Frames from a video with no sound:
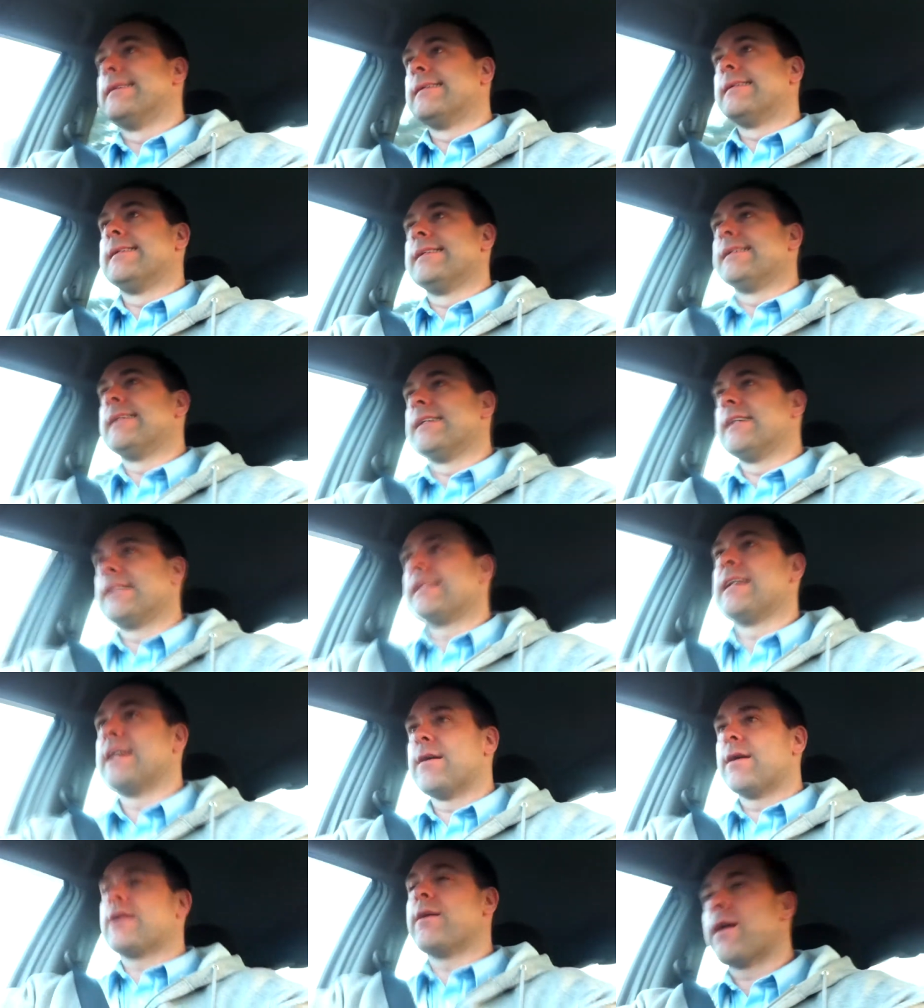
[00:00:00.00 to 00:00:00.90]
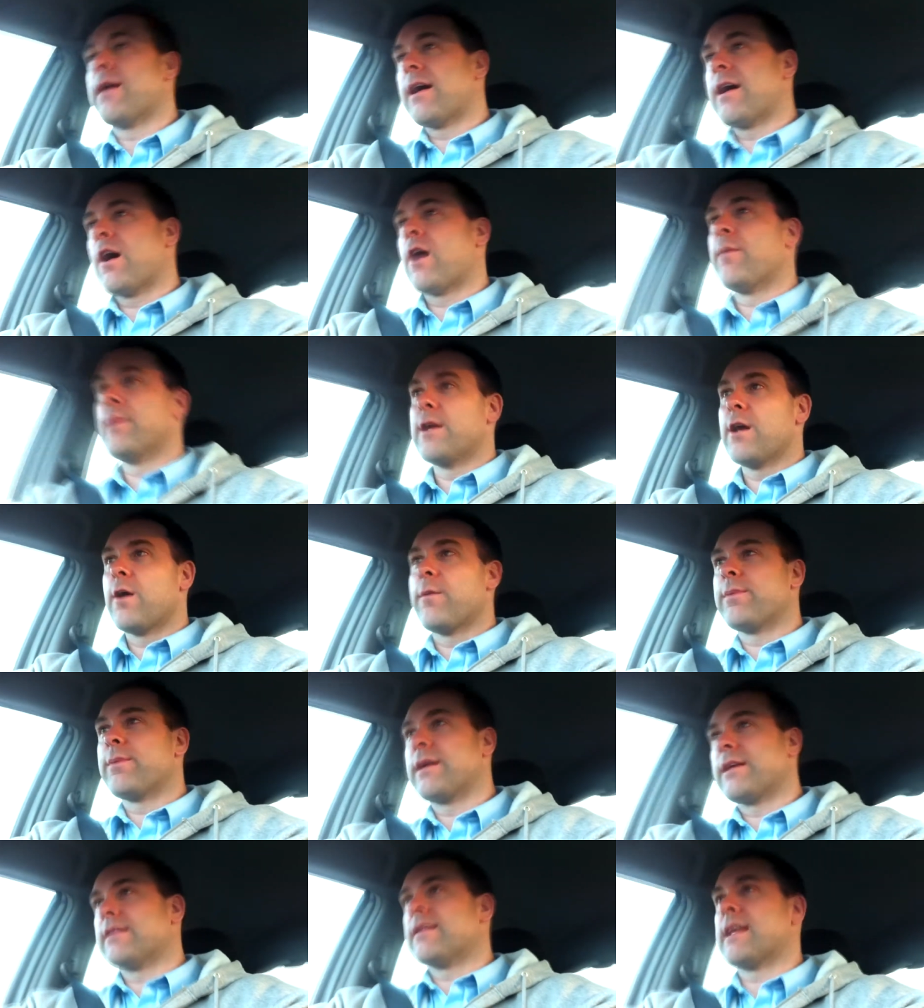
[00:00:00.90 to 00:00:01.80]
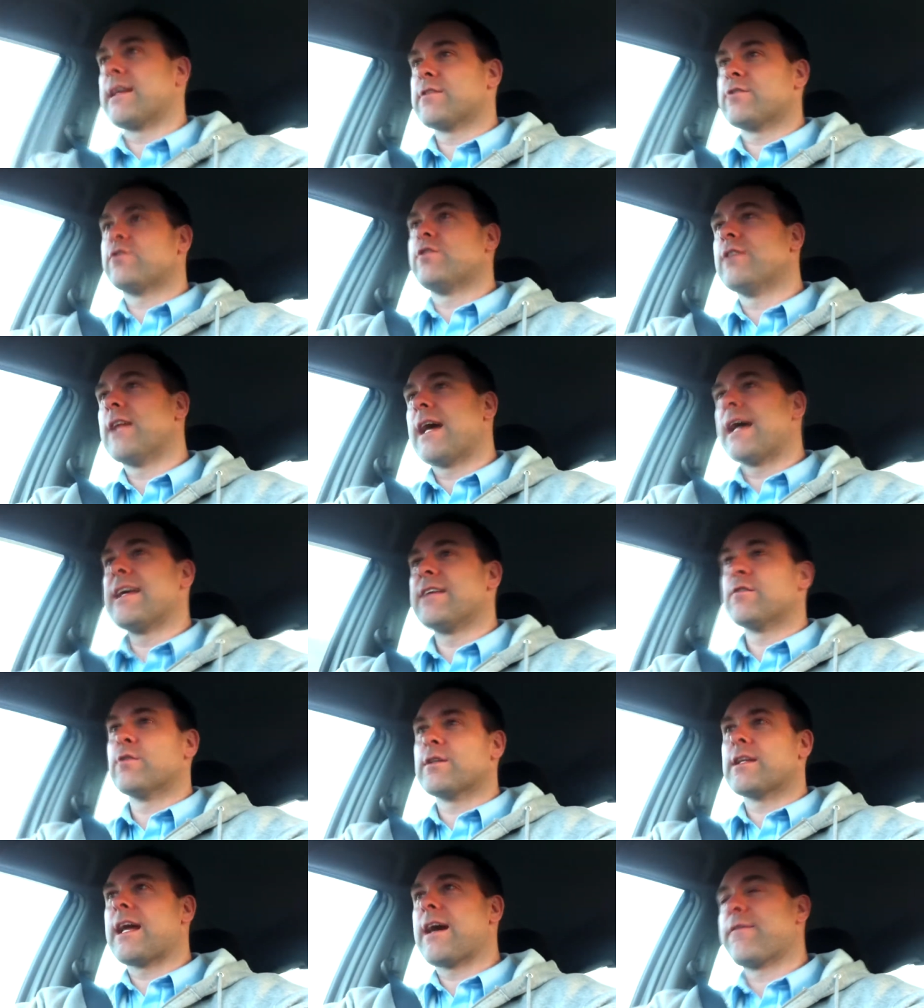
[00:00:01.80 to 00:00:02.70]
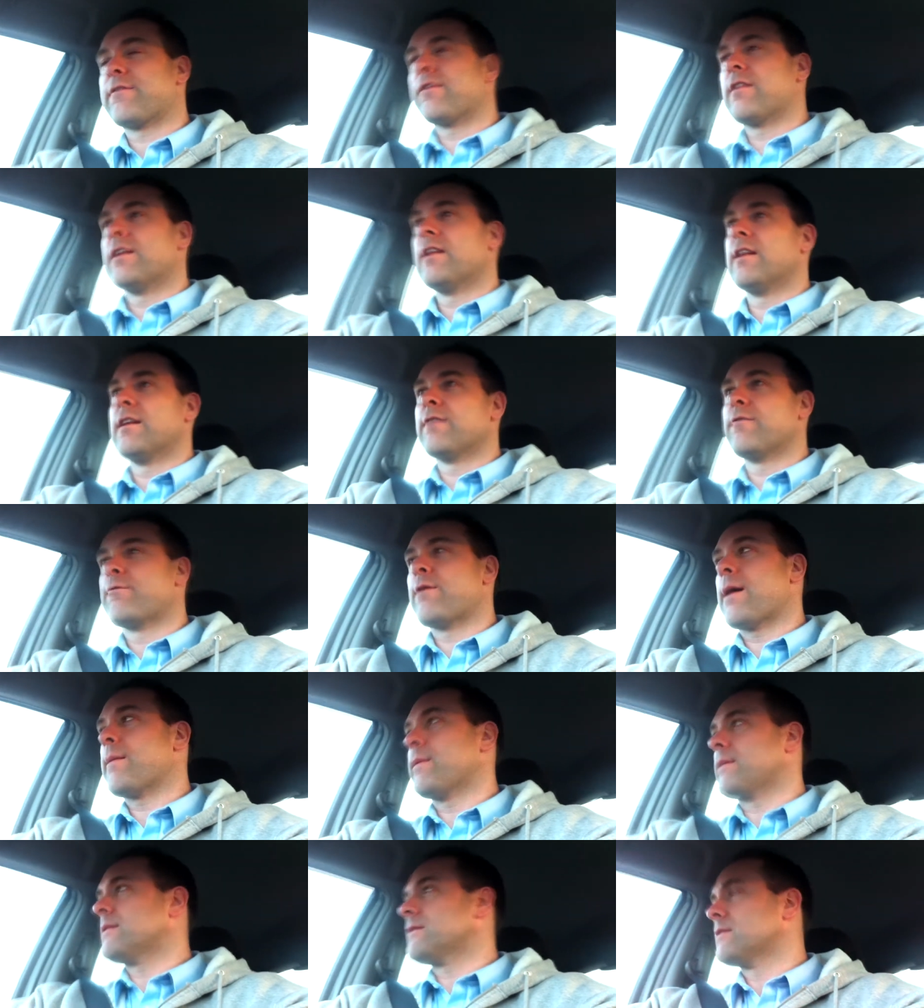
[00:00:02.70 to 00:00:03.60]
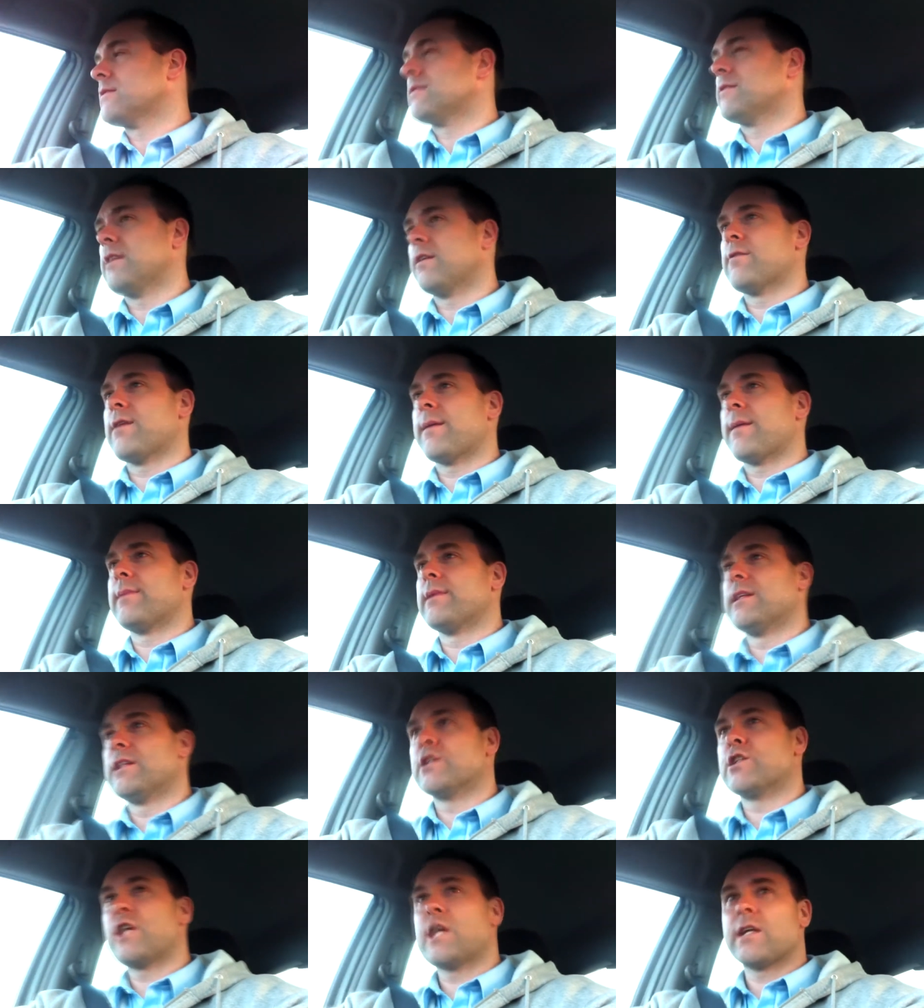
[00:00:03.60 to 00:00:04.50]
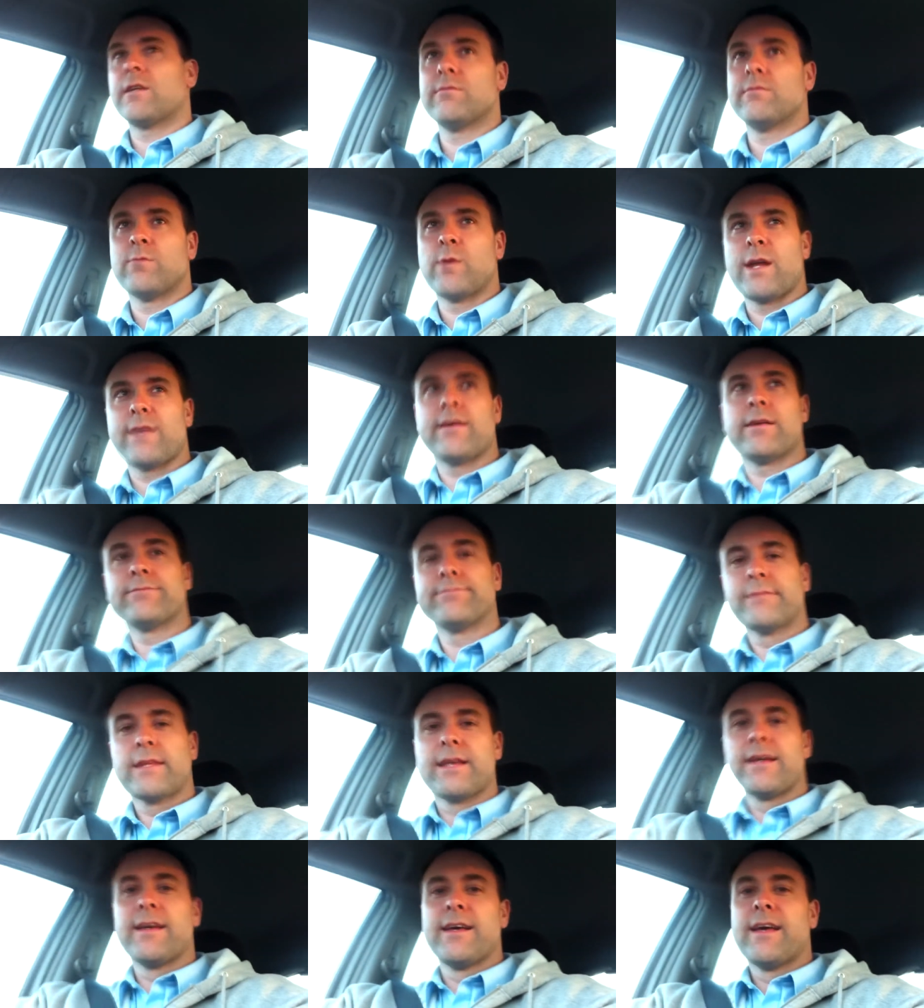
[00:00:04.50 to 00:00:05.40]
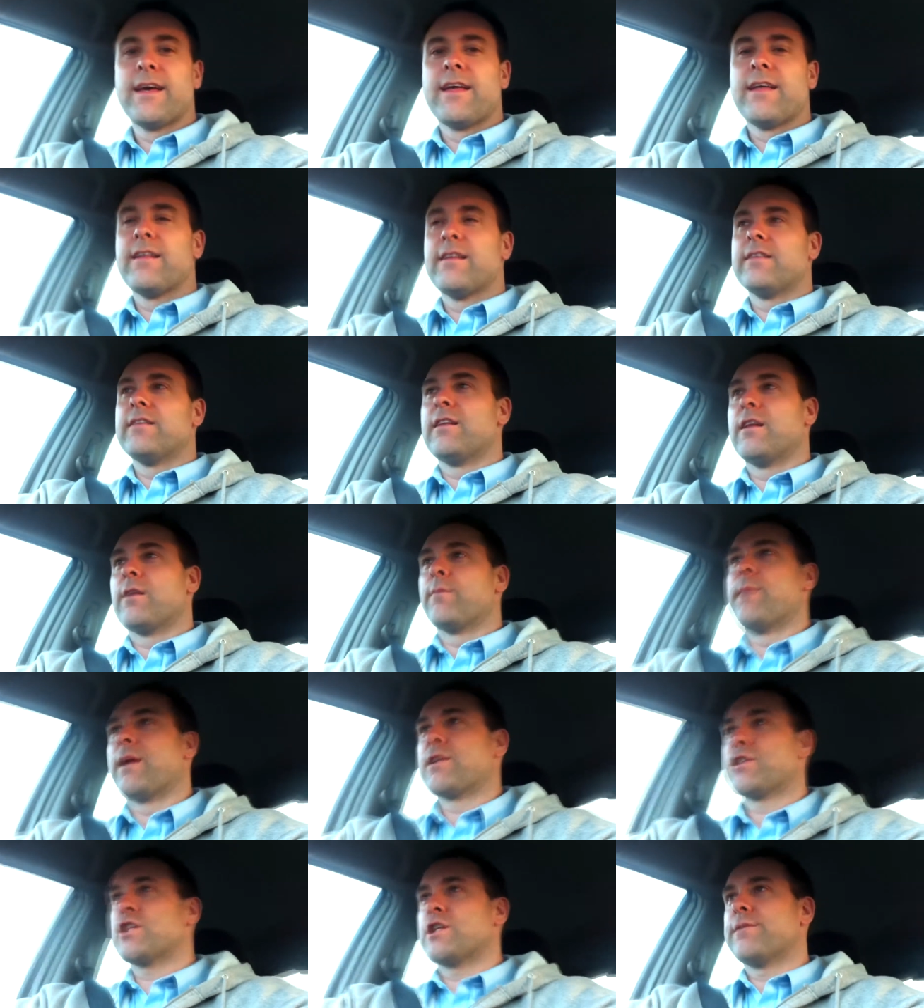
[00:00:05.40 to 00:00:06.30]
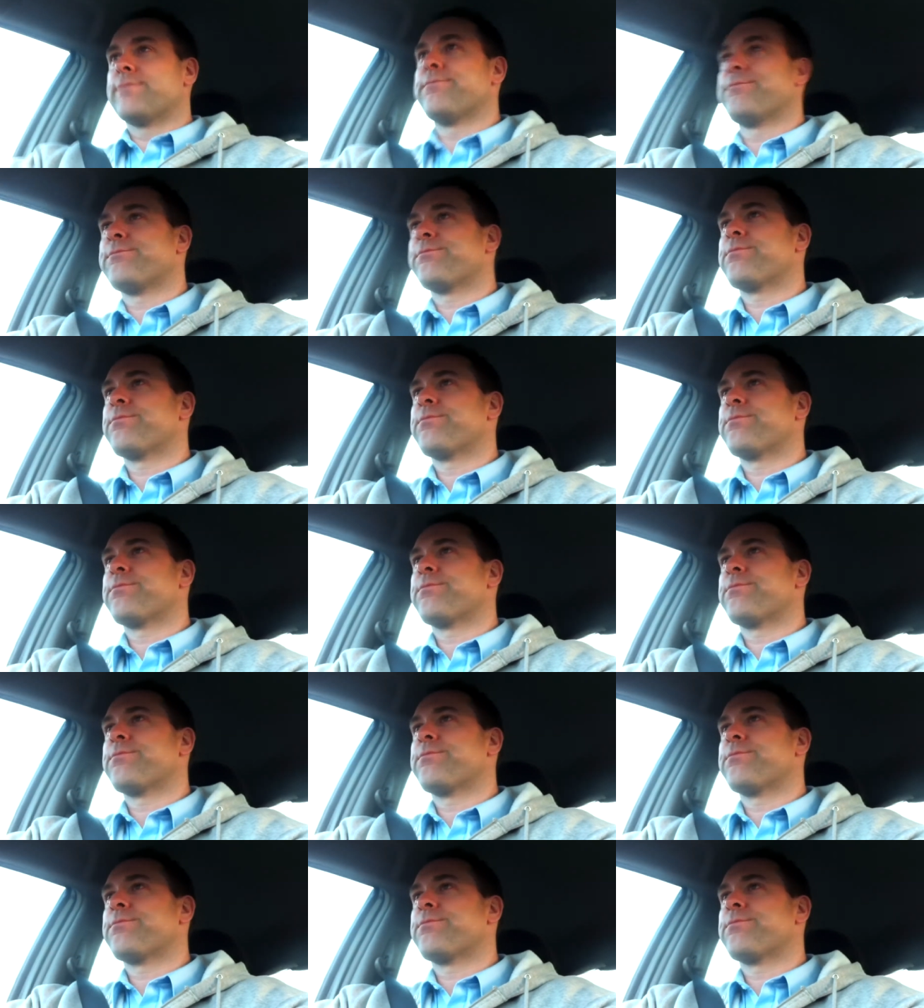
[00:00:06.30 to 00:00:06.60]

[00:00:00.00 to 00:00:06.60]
Uh, dear. Anyway, I'll be helping the next two days looking after the little rabbit, little rabbit, little chicken, whatever, little munchkin.